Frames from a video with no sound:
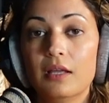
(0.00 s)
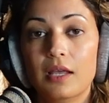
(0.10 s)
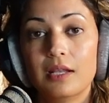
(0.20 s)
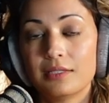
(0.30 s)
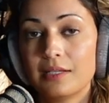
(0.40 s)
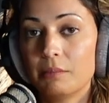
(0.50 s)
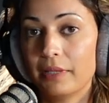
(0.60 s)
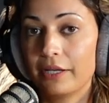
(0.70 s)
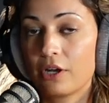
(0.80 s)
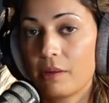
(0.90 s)
an estate
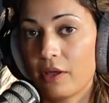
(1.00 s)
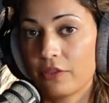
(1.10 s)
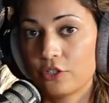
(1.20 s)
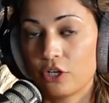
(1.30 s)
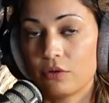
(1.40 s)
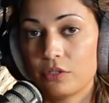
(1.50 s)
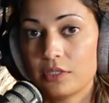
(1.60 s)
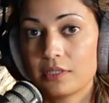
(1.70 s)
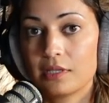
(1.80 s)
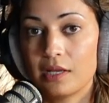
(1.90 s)
planner come on the show and
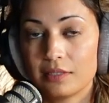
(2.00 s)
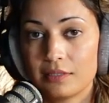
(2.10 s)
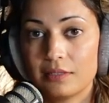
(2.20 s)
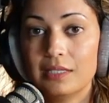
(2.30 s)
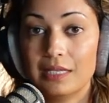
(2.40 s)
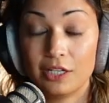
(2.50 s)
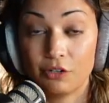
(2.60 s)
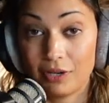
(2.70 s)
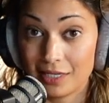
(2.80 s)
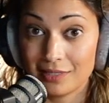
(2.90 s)
discuss the nitty
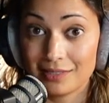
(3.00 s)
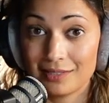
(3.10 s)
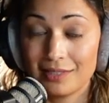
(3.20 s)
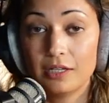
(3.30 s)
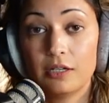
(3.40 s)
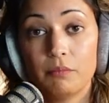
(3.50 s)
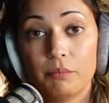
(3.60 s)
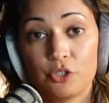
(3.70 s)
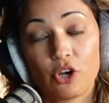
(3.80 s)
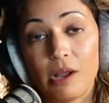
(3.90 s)
gritties,
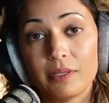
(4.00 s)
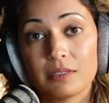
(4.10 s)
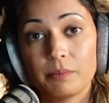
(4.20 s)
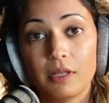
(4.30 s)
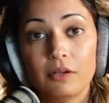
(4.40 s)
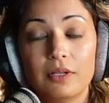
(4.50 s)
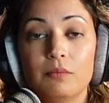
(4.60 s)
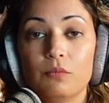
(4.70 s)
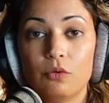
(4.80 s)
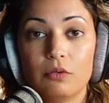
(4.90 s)
put your comments below
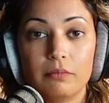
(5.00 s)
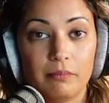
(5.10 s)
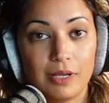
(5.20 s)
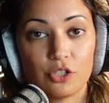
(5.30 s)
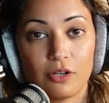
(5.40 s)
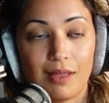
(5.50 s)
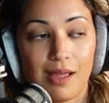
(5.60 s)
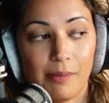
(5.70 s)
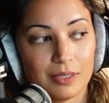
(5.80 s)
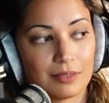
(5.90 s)
and we'll make sure that
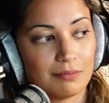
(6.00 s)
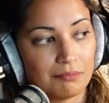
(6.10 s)
happens.